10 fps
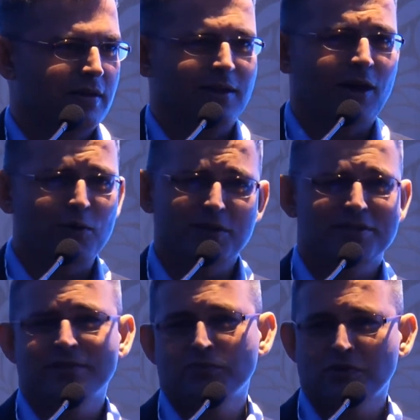Now, how does
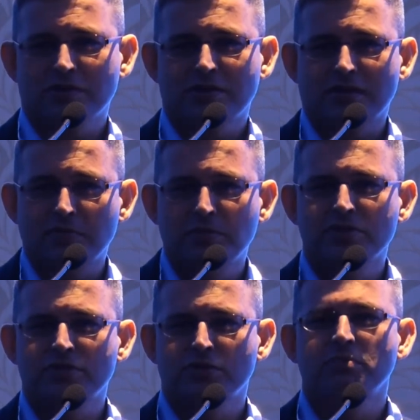that work? The
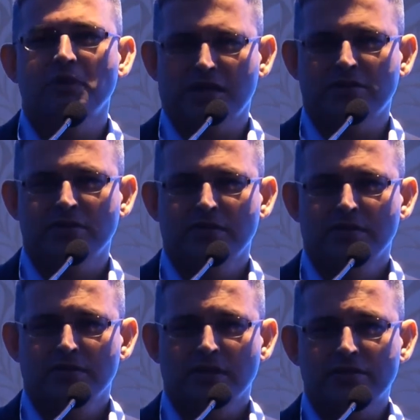numbers don't match.
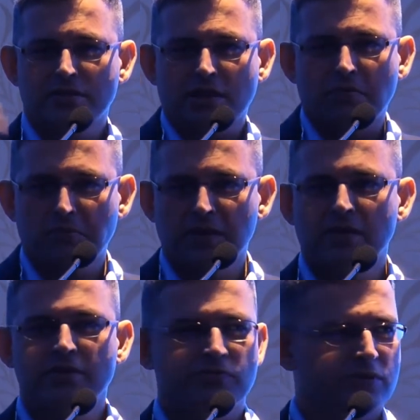That's a
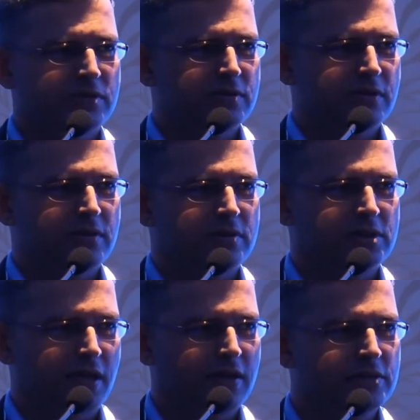completely different
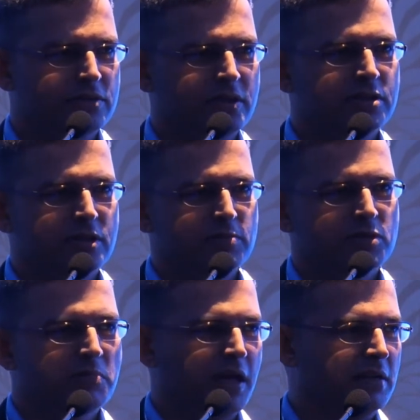challenge in terms
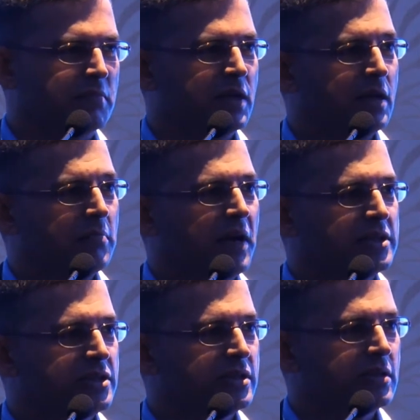of
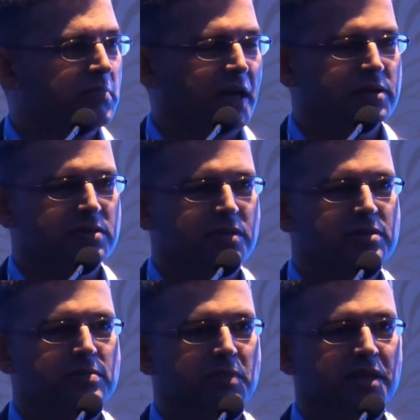matching the maths and
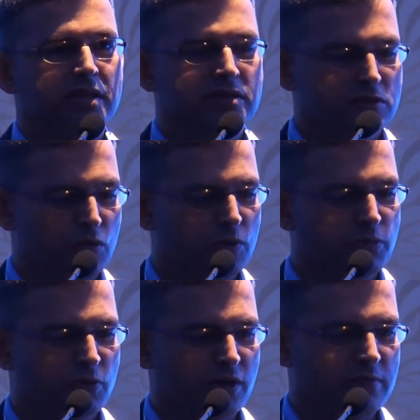making this whole
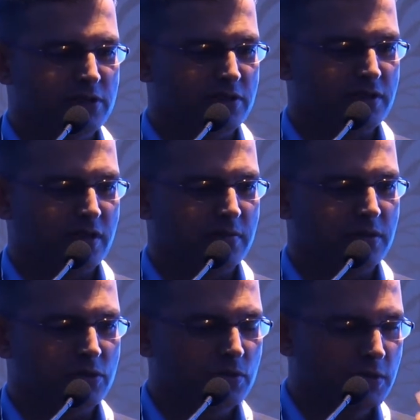program sustainable.
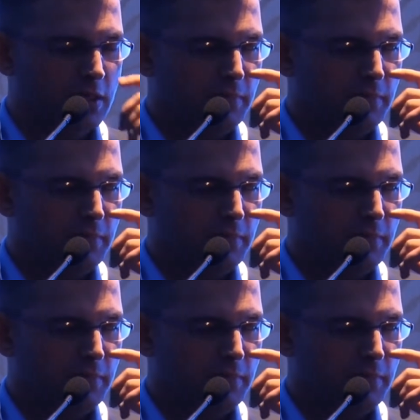So